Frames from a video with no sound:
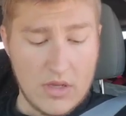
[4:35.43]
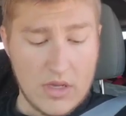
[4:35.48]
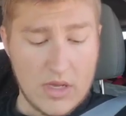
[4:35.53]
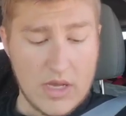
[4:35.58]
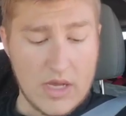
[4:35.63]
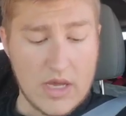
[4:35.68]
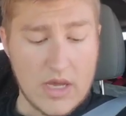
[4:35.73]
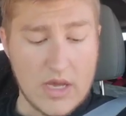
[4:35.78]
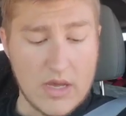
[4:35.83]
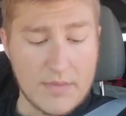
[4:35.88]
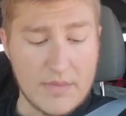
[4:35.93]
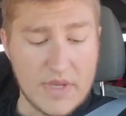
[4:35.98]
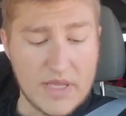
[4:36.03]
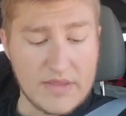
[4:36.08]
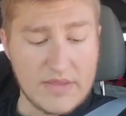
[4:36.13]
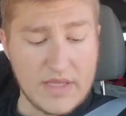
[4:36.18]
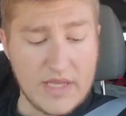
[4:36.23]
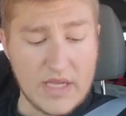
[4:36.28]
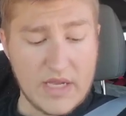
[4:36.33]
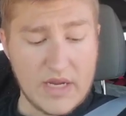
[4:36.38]
Um,
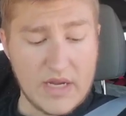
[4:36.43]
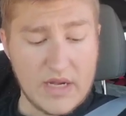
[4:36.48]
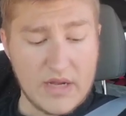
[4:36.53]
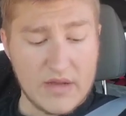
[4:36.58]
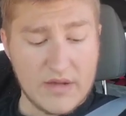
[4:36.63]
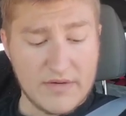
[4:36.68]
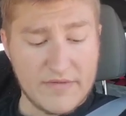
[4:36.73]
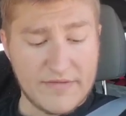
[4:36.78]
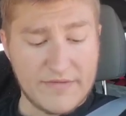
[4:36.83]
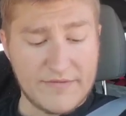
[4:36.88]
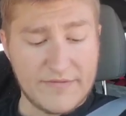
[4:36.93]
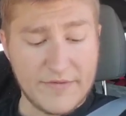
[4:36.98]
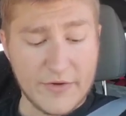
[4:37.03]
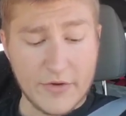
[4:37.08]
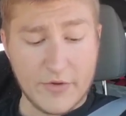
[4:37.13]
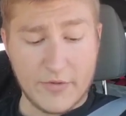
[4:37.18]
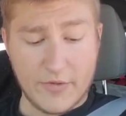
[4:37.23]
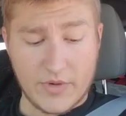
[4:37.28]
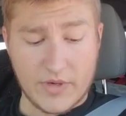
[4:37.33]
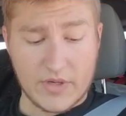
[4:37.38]
and then
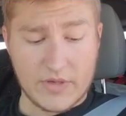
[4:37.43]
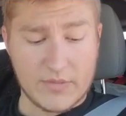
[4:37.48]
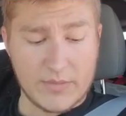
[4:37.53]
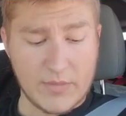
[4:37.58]
food.